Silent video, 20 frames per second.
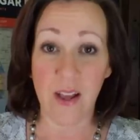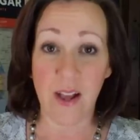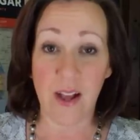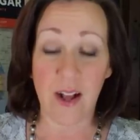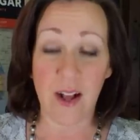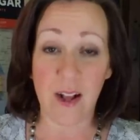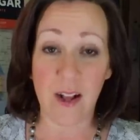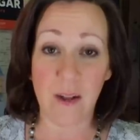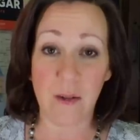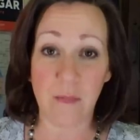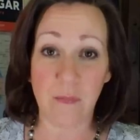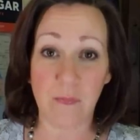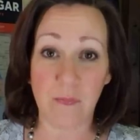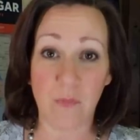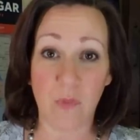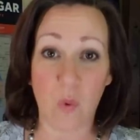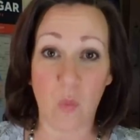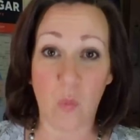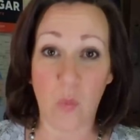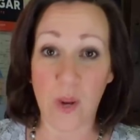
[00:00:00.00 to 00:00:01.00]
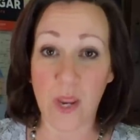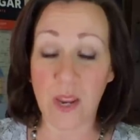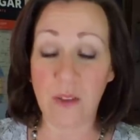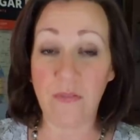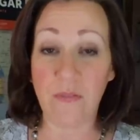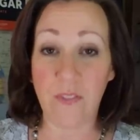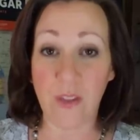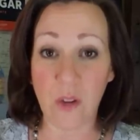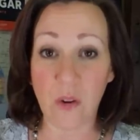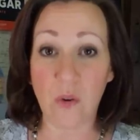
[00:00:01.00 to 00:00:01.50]
Um, we
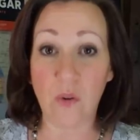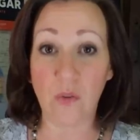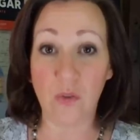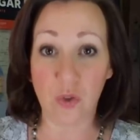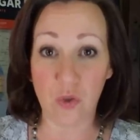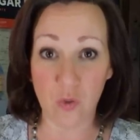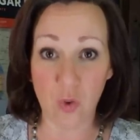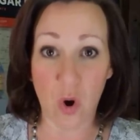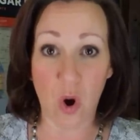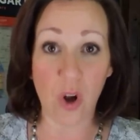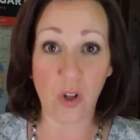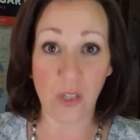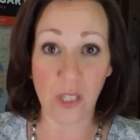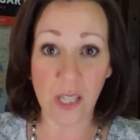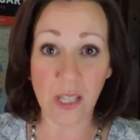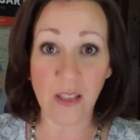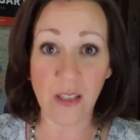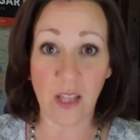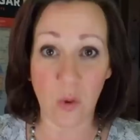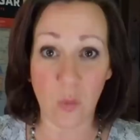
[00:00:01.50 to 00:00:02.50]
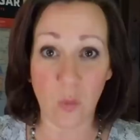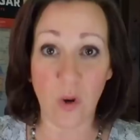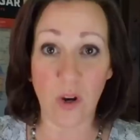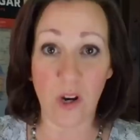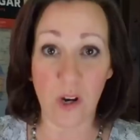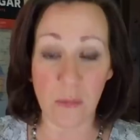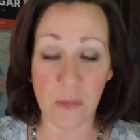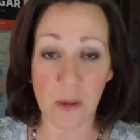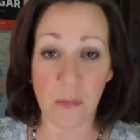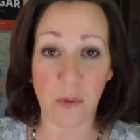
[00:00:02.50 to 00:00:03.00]
feel strongly like we're going
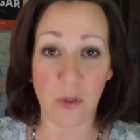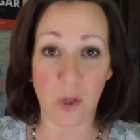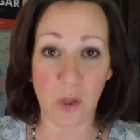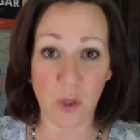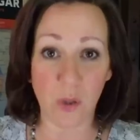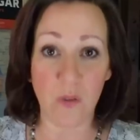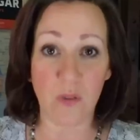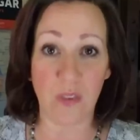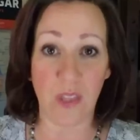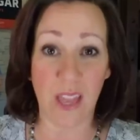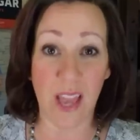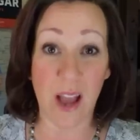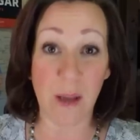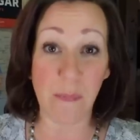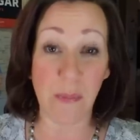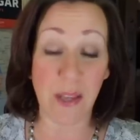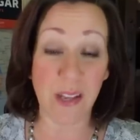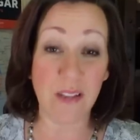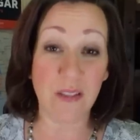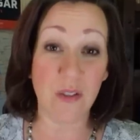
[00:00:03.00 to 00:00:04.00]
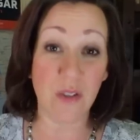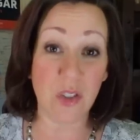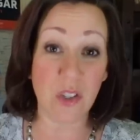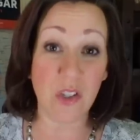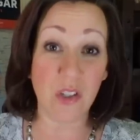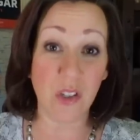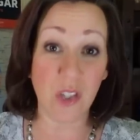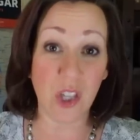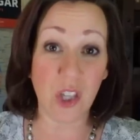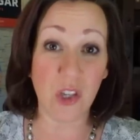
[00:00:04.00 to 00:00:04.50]
to be able to close the gap because there's
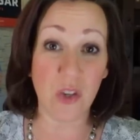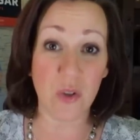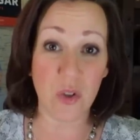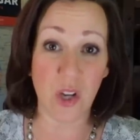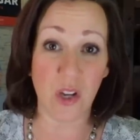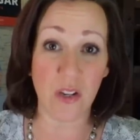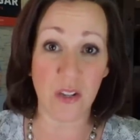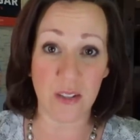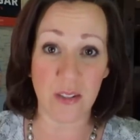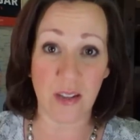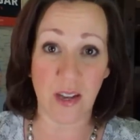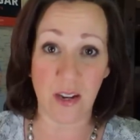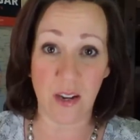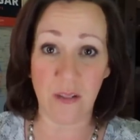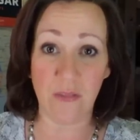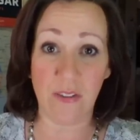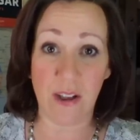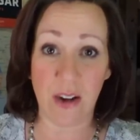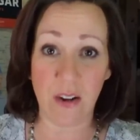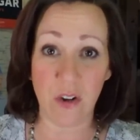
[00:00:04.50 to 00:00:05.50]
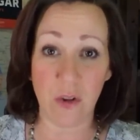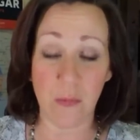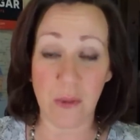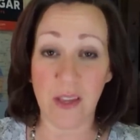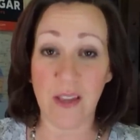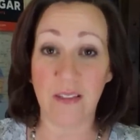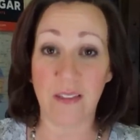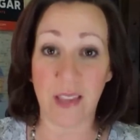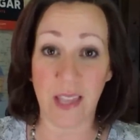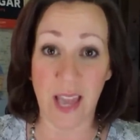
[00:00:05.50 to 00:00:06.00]
still a huge undecided factor.
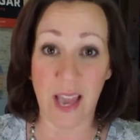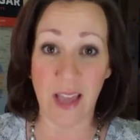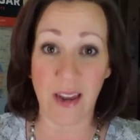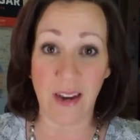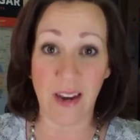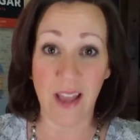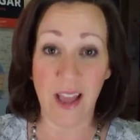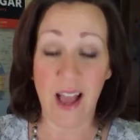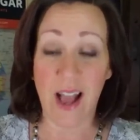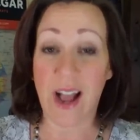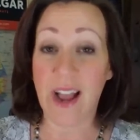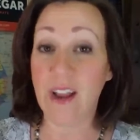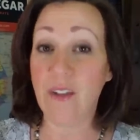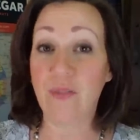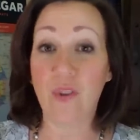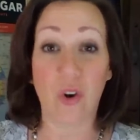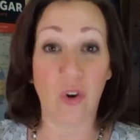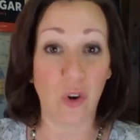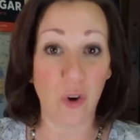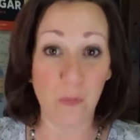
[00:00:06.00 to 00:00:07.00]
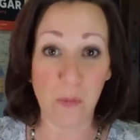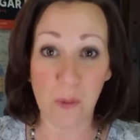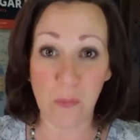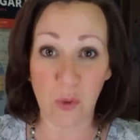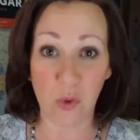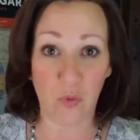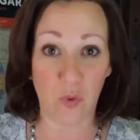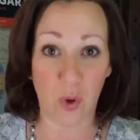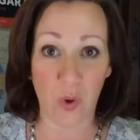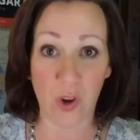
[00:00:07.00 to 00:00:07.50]
Because again, I have to earn
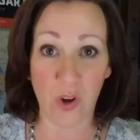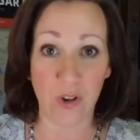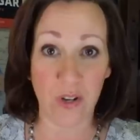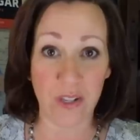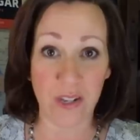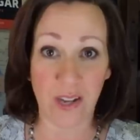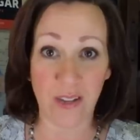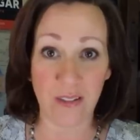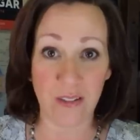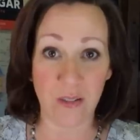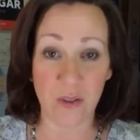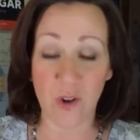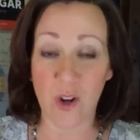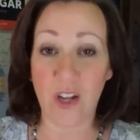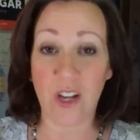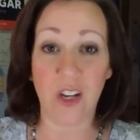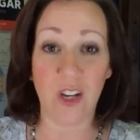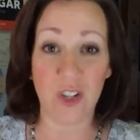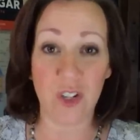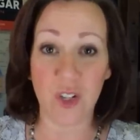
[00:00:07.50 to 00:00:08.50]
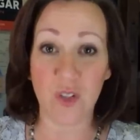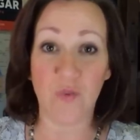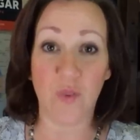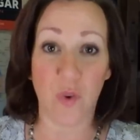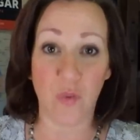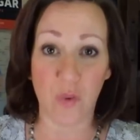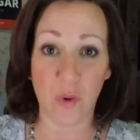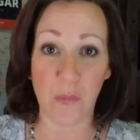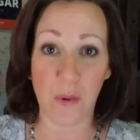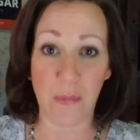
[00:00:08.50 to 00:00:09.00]
people's vote here in Texas. They're not going to just
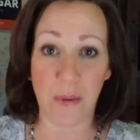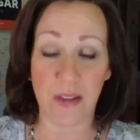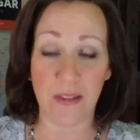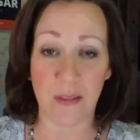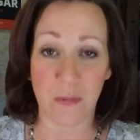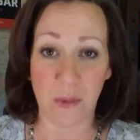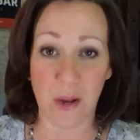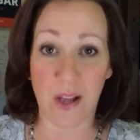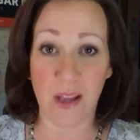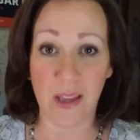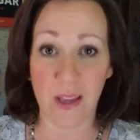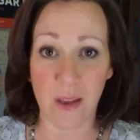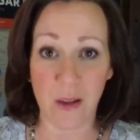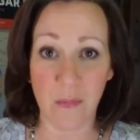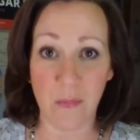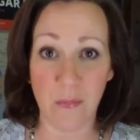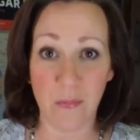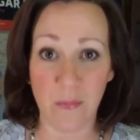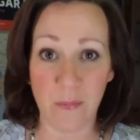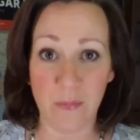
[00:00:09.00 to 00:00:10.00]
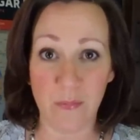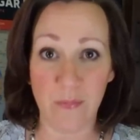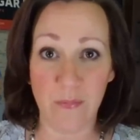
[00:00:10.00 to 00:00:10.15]
vote for me because I'm not him.